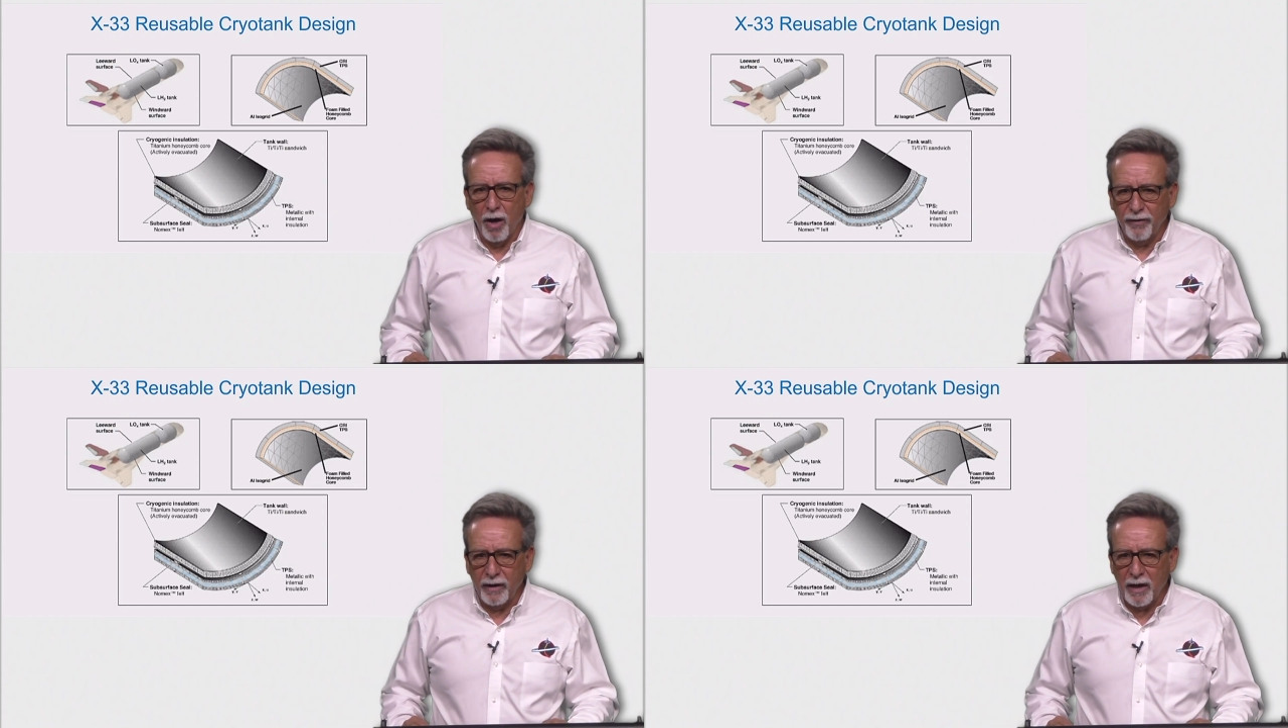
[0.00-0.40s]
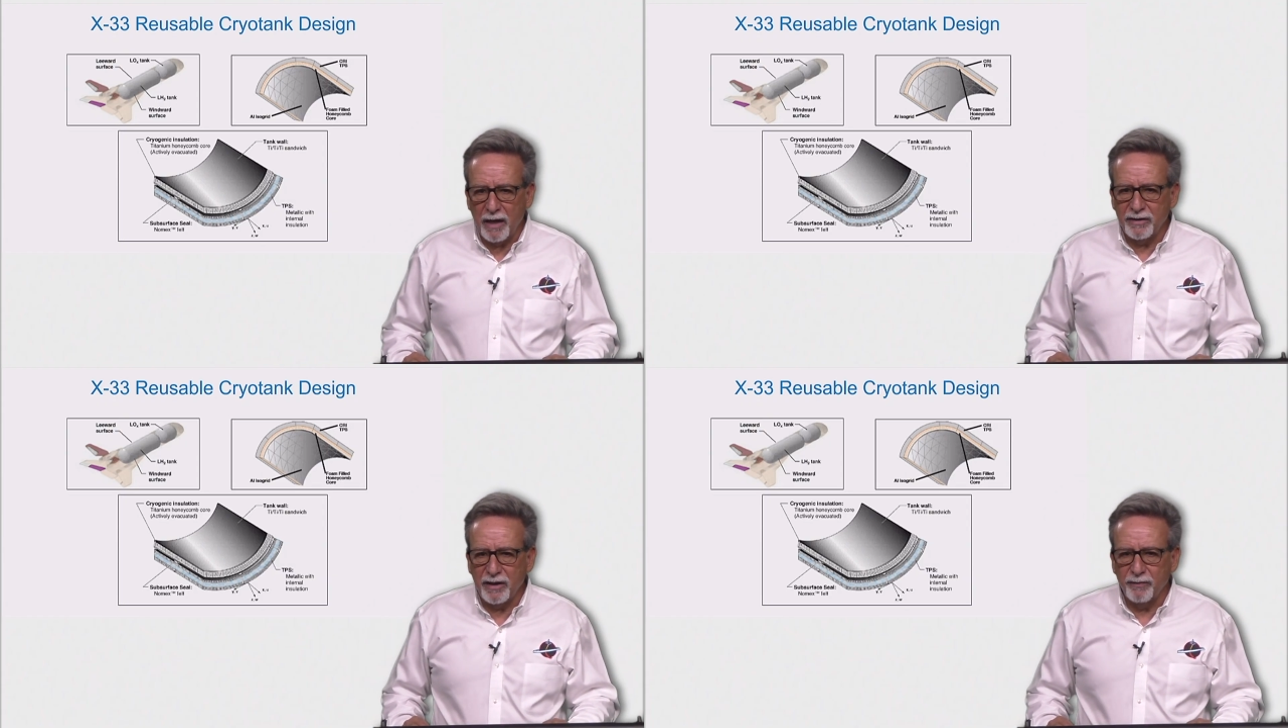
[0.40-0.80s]
Other
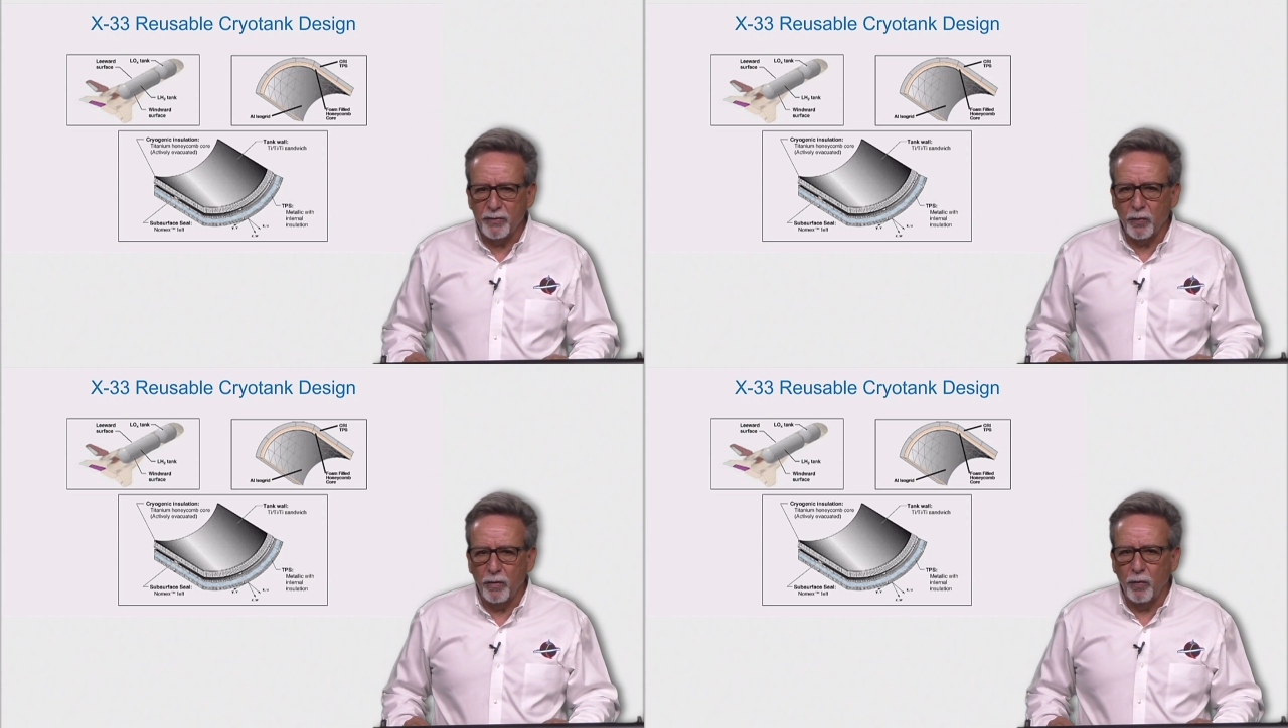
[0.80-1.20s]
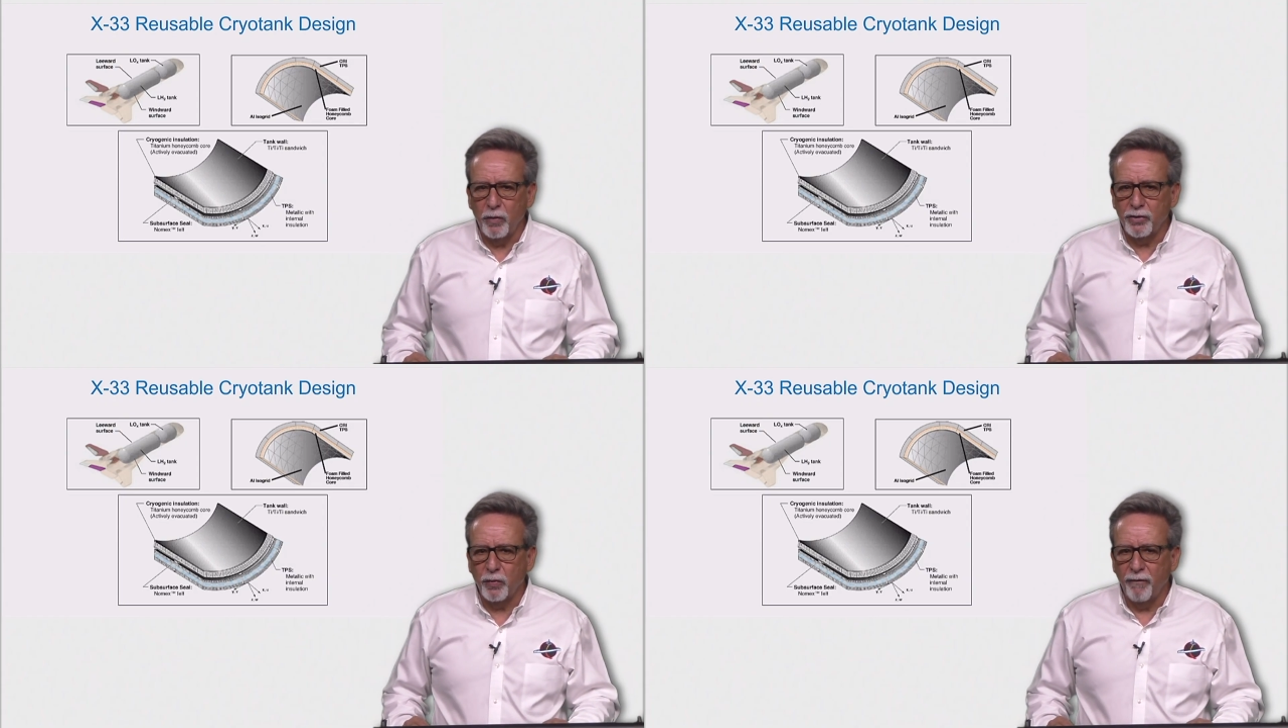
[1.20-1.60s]
concepts
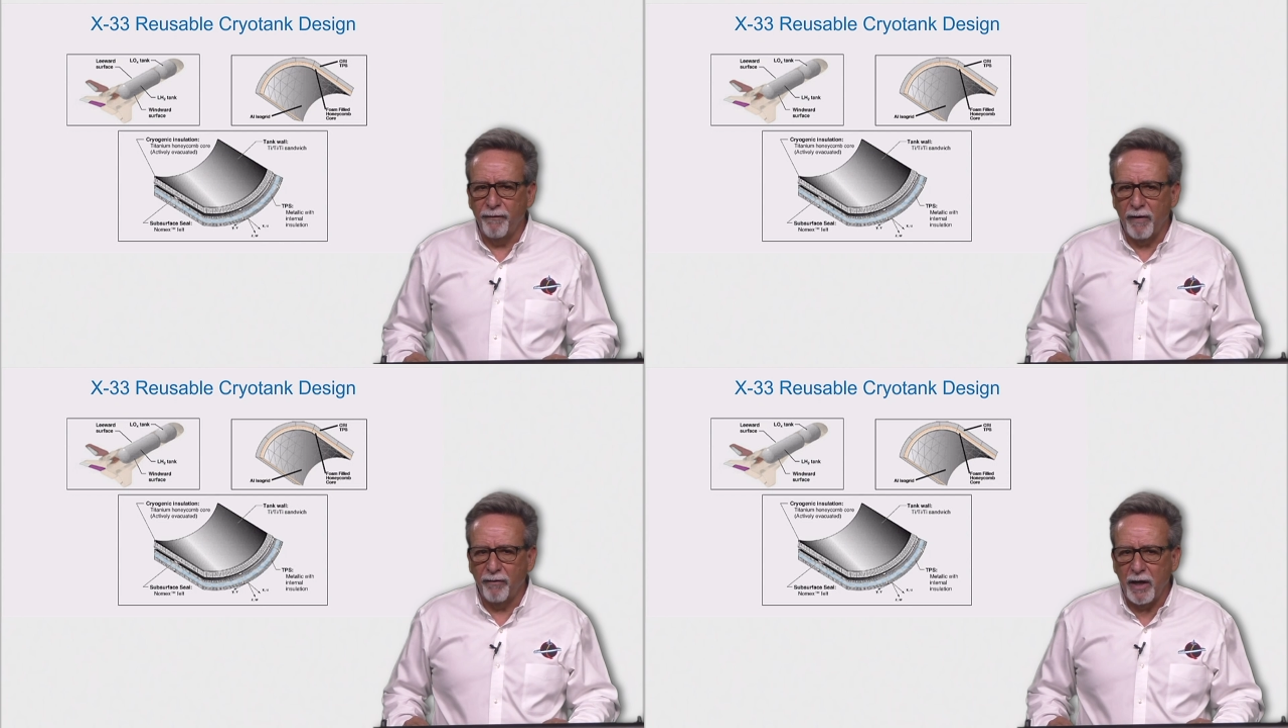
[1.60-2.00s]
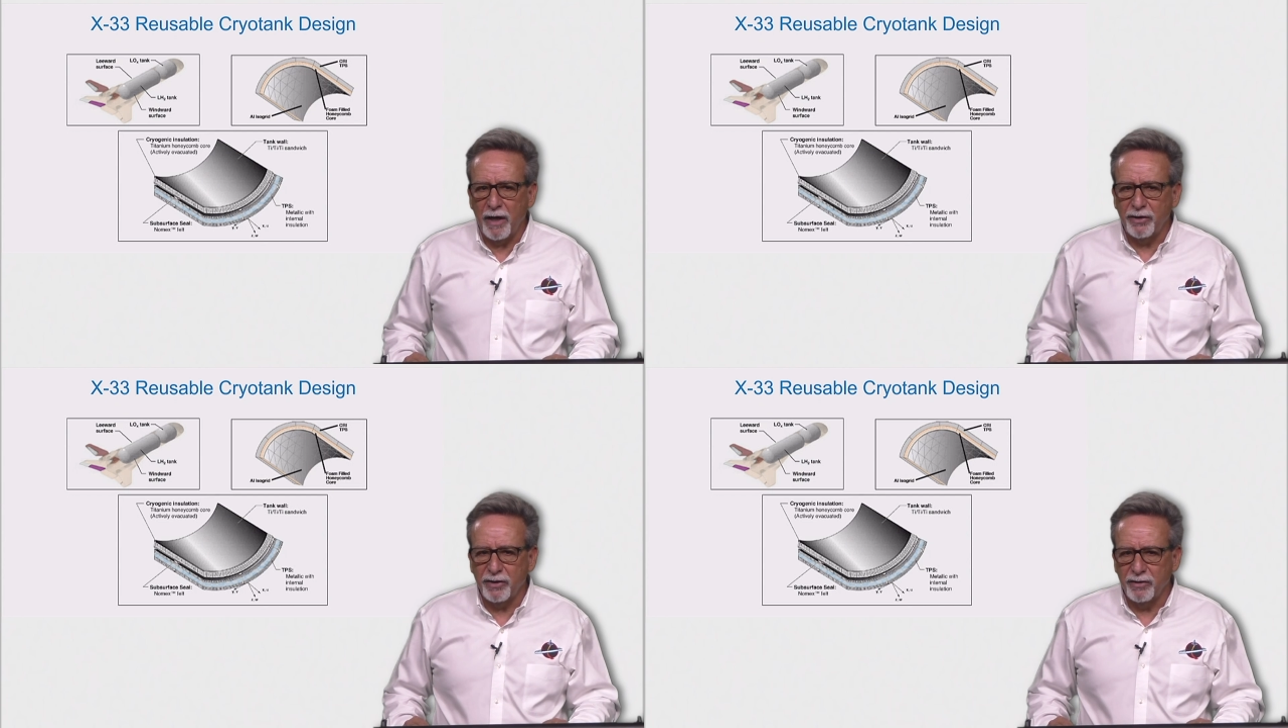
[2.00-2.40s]
which were
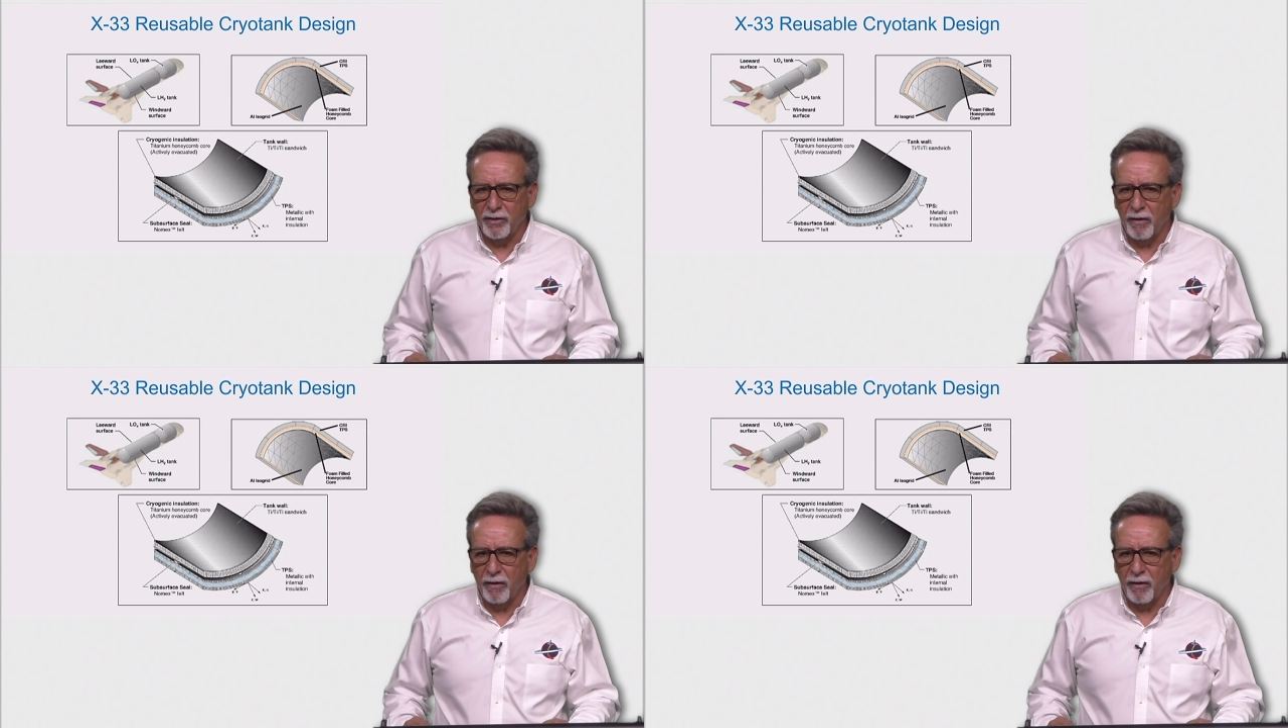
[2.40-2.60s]
variations